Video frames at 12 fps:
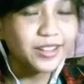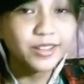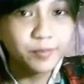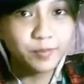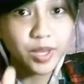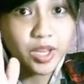
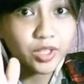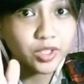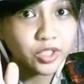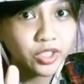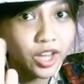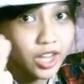
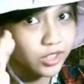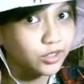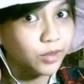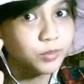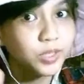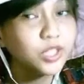Beach, not
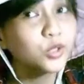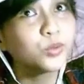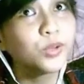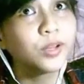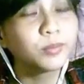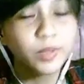the beach
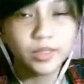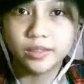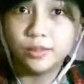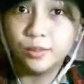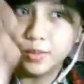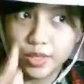one, but
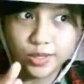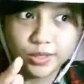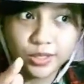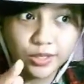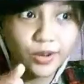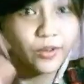the
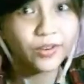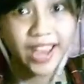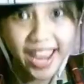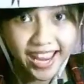beach. Okay?